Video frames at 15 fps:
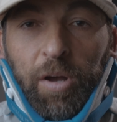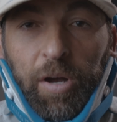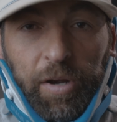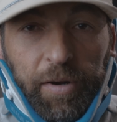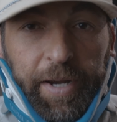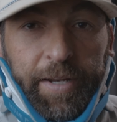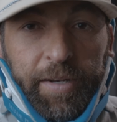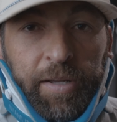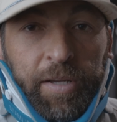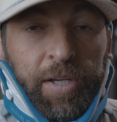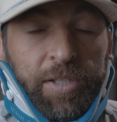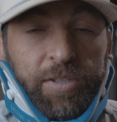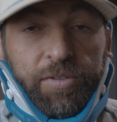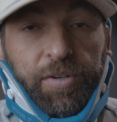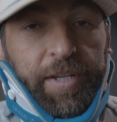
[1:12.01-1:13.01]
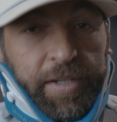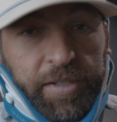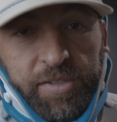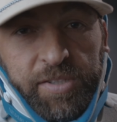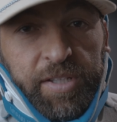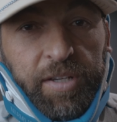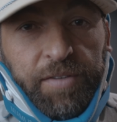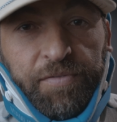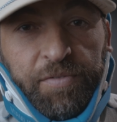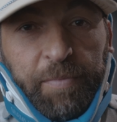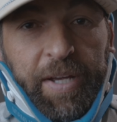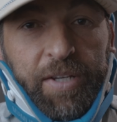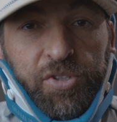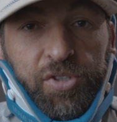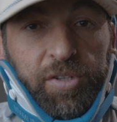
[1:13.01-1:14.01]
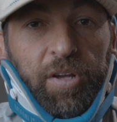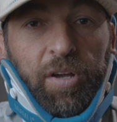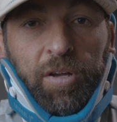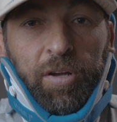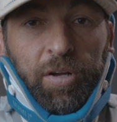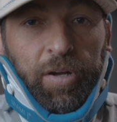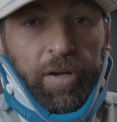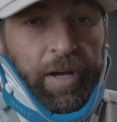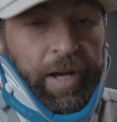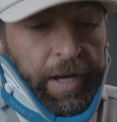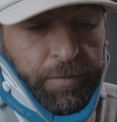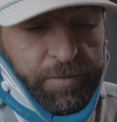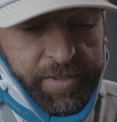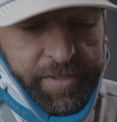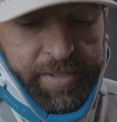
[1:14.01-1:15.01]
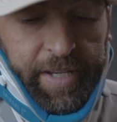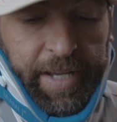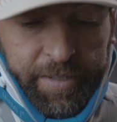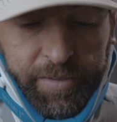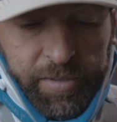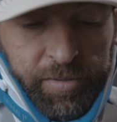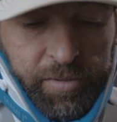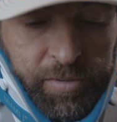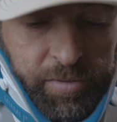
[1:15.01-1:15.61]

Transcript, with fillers: All right. So here's the information I was sent